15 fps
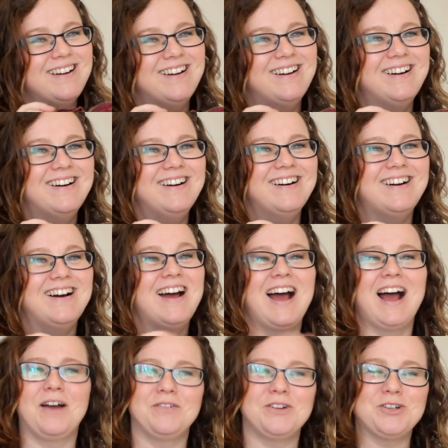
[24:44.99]

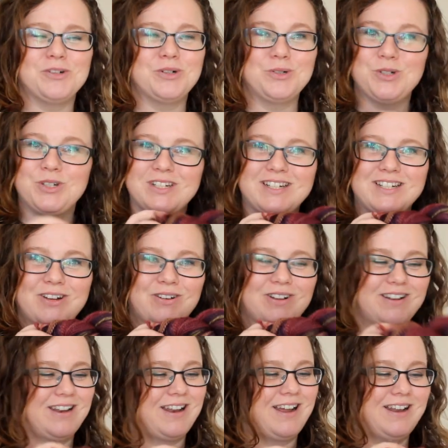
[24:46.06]
Having children did
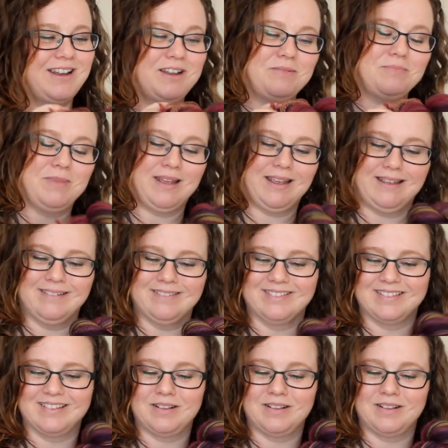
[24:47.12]
not like me.